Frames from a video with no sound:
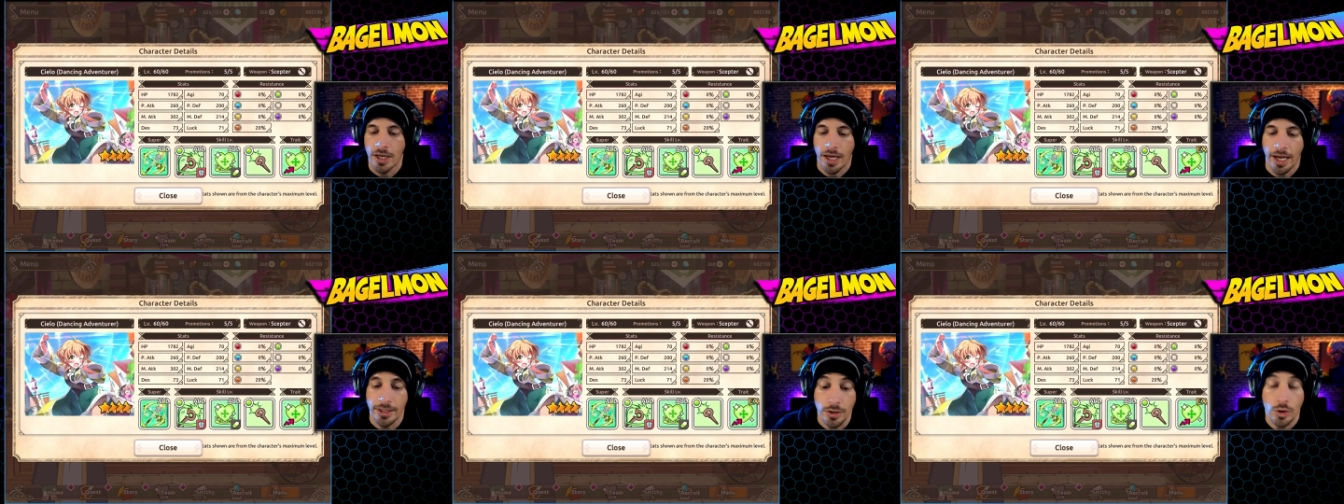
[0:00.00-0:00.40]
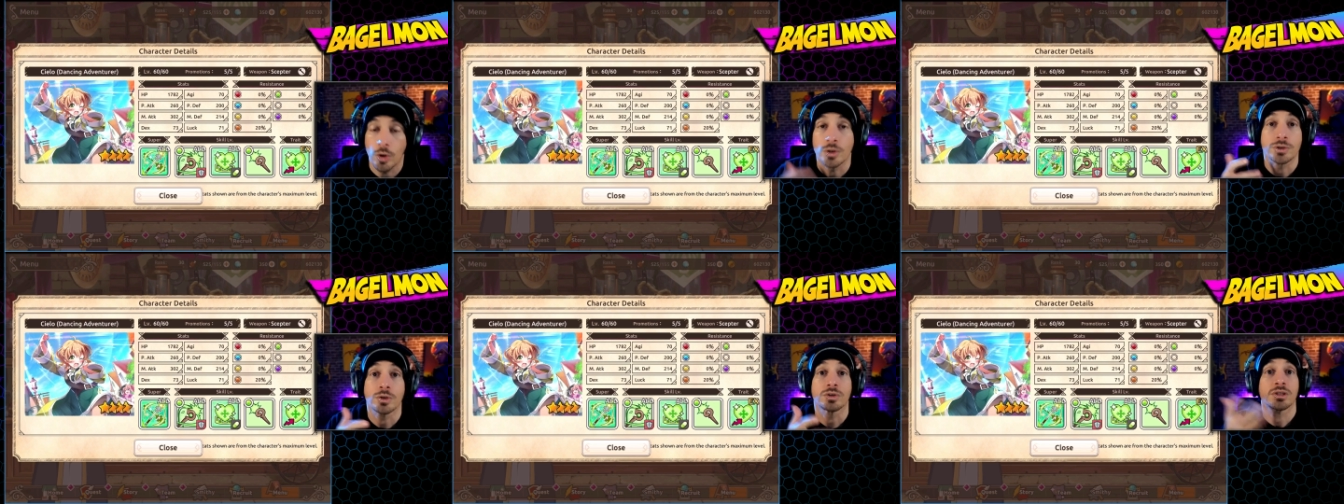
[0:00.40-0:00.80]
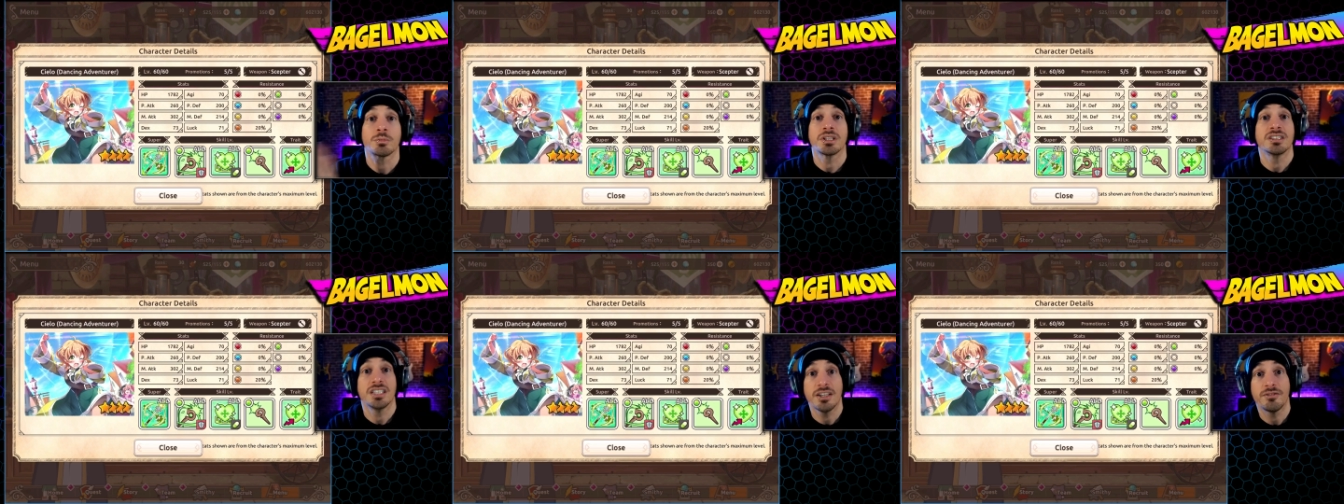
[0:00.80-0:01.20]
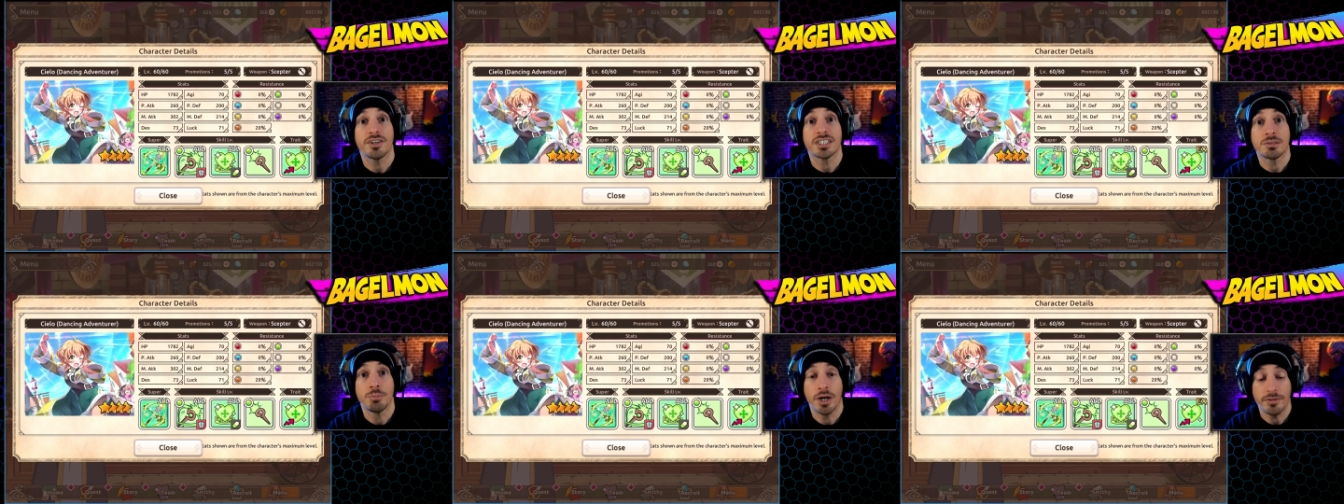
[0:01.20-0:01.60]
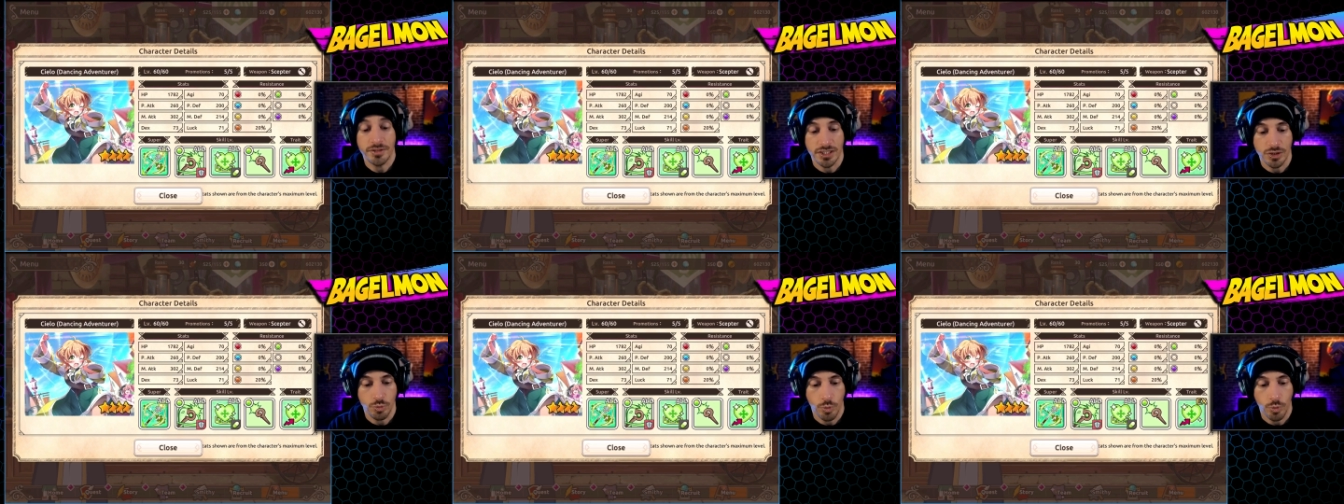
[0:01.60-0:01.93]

and then also some of the defense buffs as